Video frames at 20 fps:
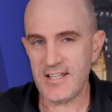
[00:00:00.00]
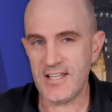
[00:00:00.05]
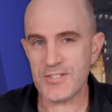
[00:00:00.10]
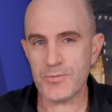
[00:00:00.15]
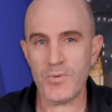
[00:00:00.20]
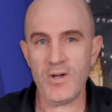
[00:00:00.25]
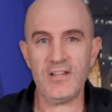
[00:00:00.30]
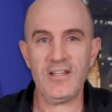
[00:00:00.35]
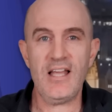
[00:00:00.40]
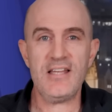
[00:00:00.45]

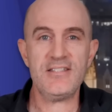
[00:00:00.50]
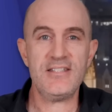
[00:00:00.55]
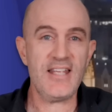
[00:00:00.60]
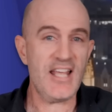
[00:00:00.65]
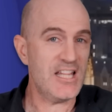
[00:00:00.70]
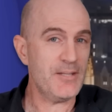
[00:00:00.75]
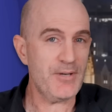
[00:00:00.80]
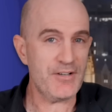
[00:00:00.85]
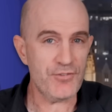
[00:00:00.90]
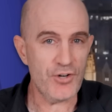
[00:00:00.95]
as well as the
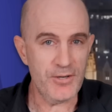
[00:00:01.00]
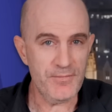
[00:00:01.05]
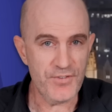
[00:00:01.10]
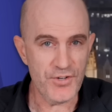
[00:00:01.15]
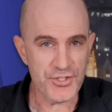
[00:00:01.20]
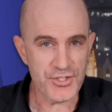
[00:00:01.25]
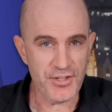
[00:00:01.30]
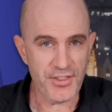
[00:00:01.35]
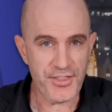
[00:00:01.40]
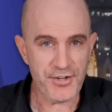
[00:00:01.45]
ELEMNT Roam
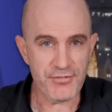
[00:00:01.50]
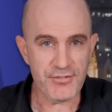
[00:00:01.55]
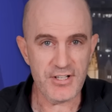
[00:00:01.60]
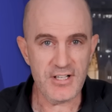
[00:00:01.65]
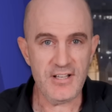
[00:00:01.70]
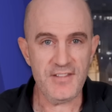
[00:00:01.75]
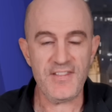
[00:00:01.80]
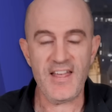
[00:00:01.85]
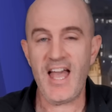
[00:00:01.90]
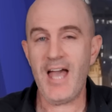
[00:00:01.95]
version
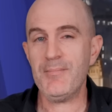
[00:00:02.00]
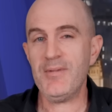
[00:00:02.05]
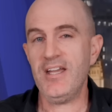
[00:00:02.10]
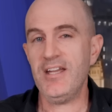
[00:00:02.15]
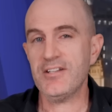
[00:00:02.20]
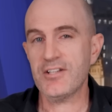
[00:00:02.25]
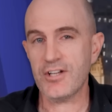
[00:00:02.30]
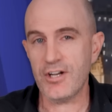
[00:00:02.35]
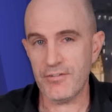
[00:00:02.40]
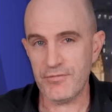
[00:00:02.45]
3, the
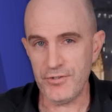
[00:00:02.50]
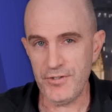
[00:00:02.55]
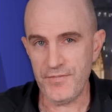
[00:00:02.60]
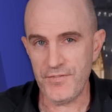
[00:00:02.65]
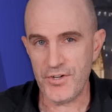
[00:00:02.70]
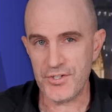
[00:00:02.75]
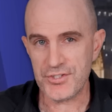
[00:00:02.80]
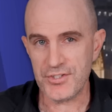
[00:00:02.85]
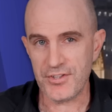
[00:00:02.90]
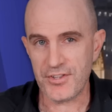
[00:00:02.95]
Hammerhead Karoo
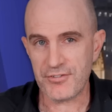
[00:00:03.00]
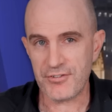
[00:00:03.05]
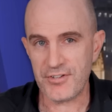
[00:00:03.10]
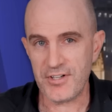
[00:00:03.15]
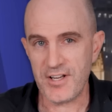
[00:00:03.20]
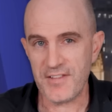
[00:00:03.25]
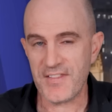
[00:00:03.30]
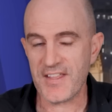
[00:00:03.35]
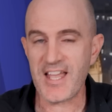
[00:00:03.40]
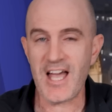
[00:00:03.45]
version
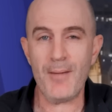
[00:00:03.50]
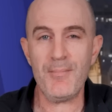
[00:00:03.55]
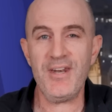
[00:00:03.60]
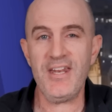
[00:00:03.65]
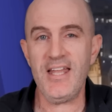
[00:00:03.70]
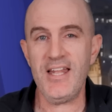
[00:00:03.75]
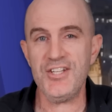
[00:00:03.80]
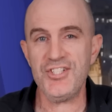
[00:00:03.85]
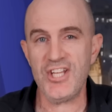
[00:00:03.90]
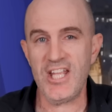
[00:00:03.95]
3, the Garmin
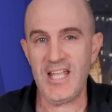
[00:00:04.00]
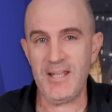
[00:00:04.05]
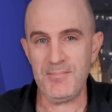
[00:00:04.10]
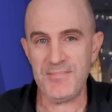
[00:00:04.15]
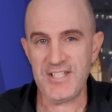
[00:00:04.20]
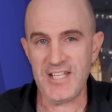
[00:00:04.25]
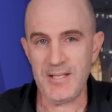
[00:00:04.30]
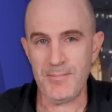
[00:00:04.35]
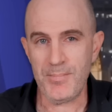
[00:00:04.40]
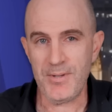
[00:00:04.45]
Edge
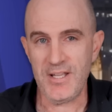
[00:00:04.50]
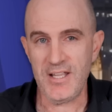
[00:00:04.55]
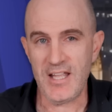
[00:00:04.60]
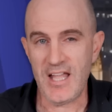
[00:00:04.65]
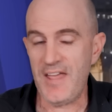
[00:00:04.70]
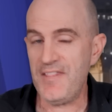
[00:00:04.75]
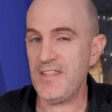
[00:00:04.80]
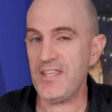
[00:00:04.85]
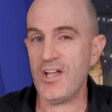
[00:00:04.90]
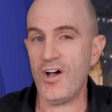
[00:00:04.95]
MTB,
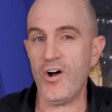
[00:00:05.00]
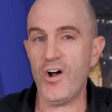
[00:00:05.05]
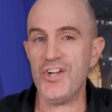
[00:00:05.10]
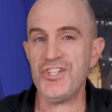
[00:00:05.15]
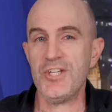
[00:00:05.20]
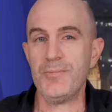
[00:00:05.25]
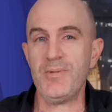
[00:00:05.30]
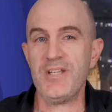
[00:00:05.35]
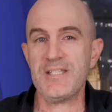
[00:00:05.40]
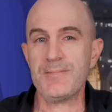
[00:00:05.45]
and the
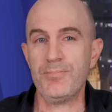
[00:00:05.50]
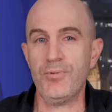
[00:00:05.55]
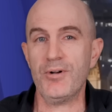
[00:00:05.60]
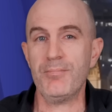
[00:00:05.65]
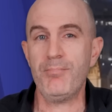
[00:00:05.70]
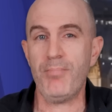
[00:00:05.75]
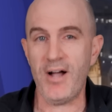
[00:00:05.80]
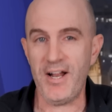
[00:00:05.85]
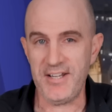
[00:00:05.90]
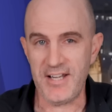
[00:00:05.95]

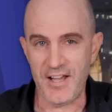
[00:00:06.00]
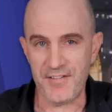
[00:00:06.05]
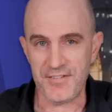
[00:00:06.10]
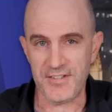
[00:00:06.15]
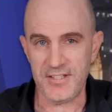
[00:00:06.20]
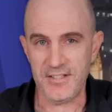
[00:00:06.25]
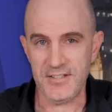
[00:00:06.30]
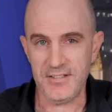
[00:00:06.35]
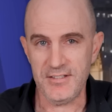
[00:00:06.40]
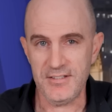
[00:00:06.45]
iGPSport
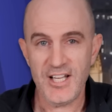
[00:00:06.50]
BiNavi.